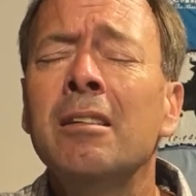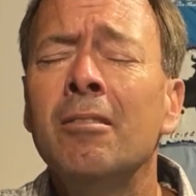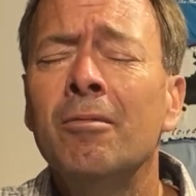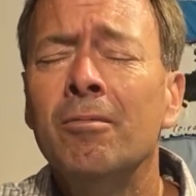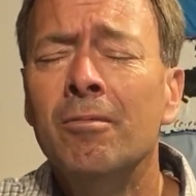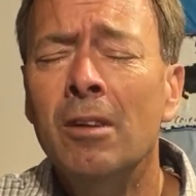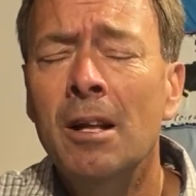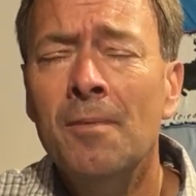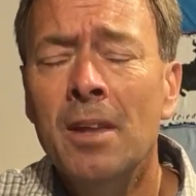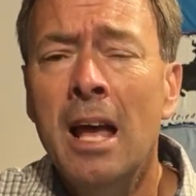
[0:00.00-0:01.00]

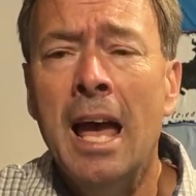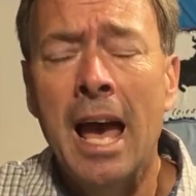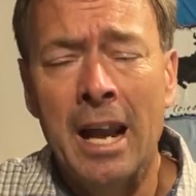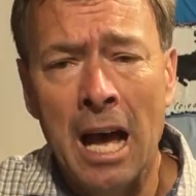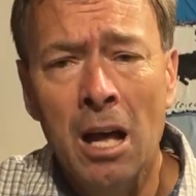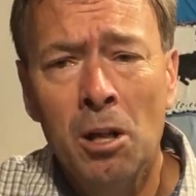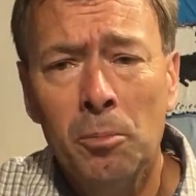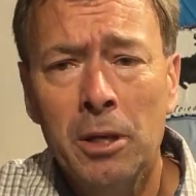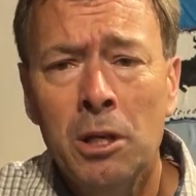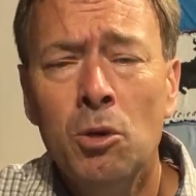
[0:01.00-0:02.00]
And I'll
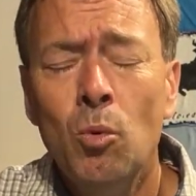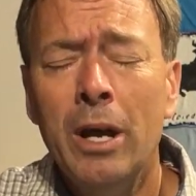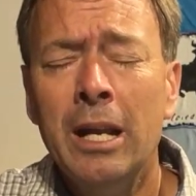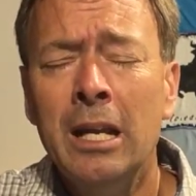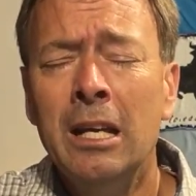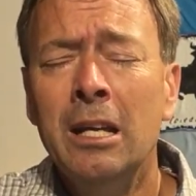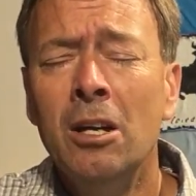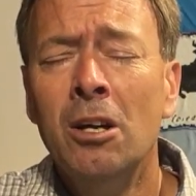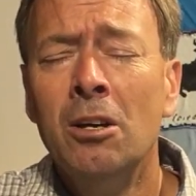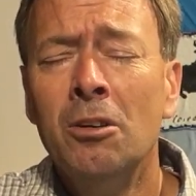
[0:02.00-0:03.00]
be
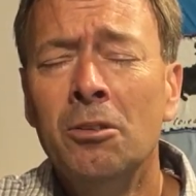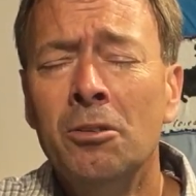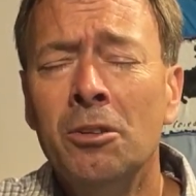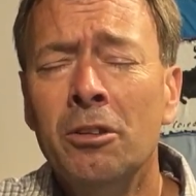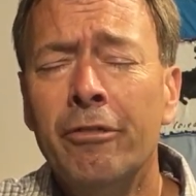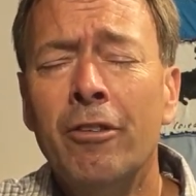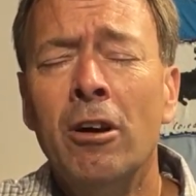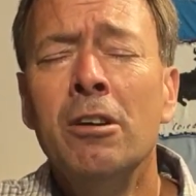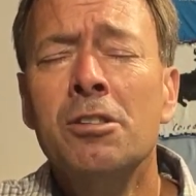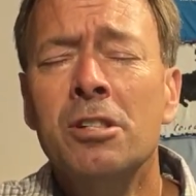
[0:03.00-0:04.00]
waiting on the
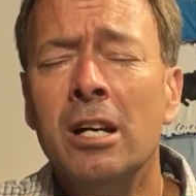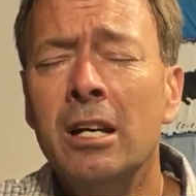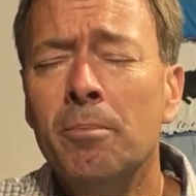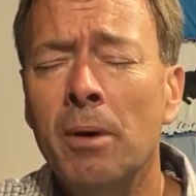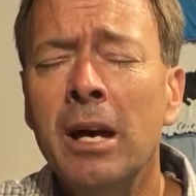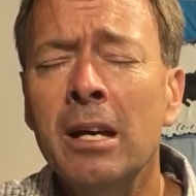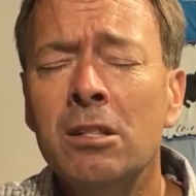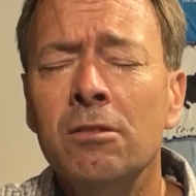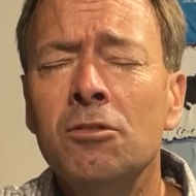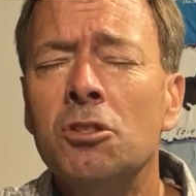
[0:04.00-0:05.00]
far side
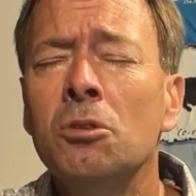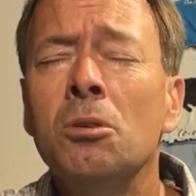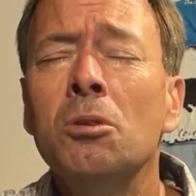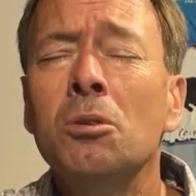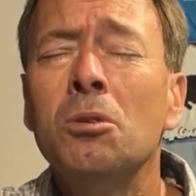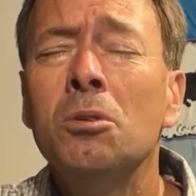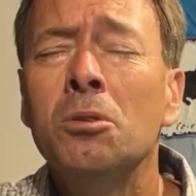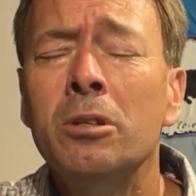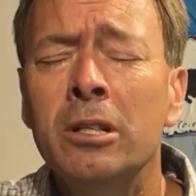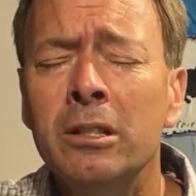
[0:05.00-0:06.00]
banks of
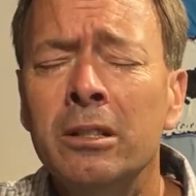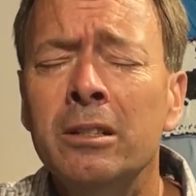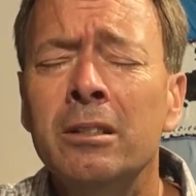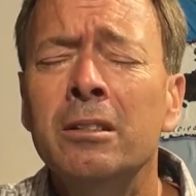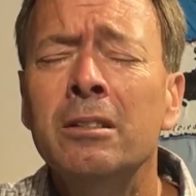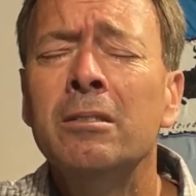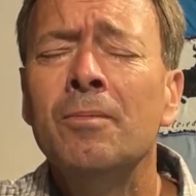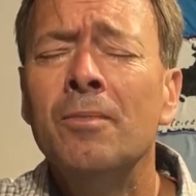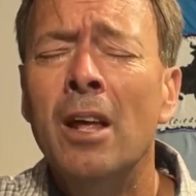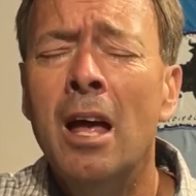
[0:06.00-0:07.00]
Jordan.
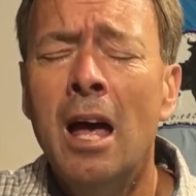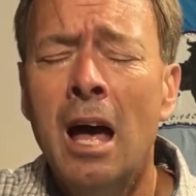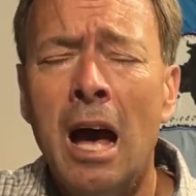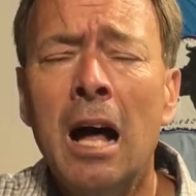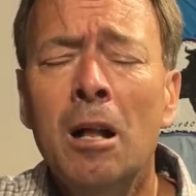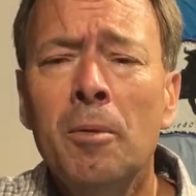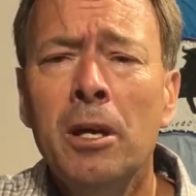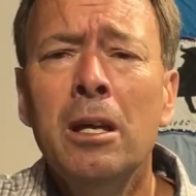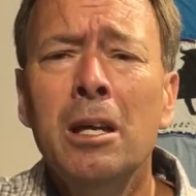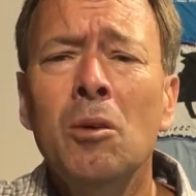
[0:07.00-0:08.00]
I'll
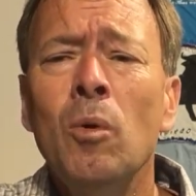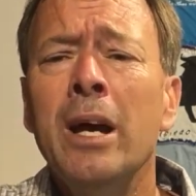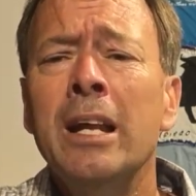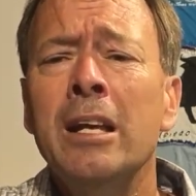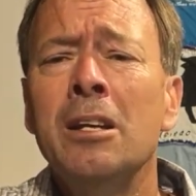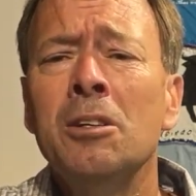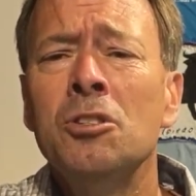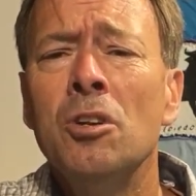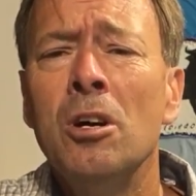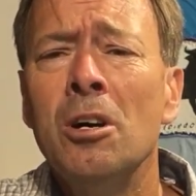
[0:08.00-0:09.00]
be
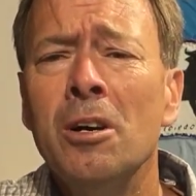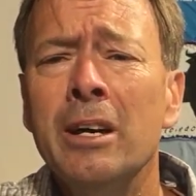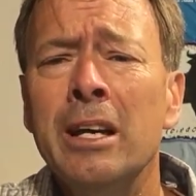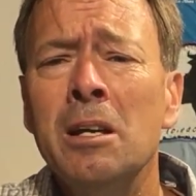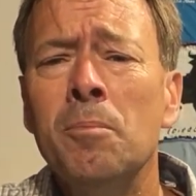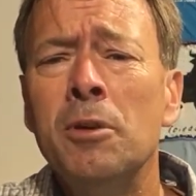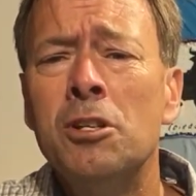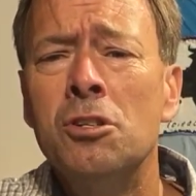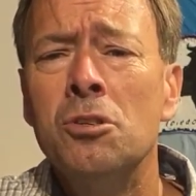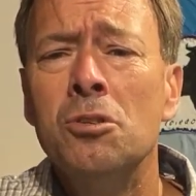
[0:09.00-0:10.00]
waiting, drawing
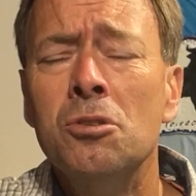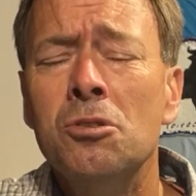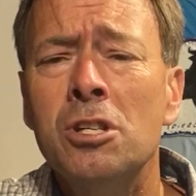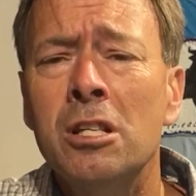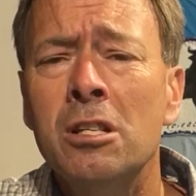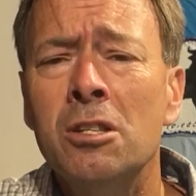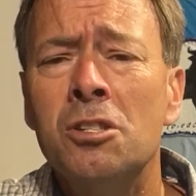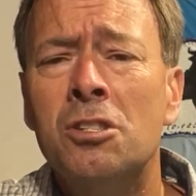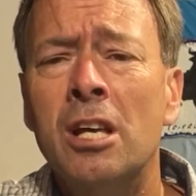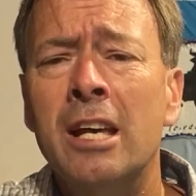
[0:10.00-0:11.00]
pictures in the
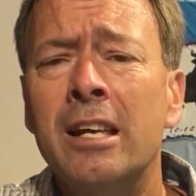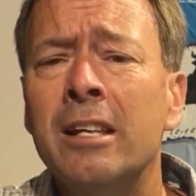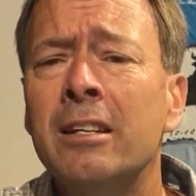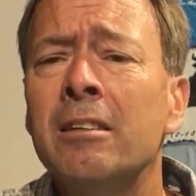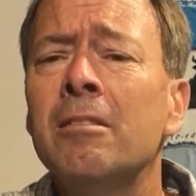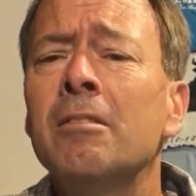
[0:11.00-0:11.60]
sand.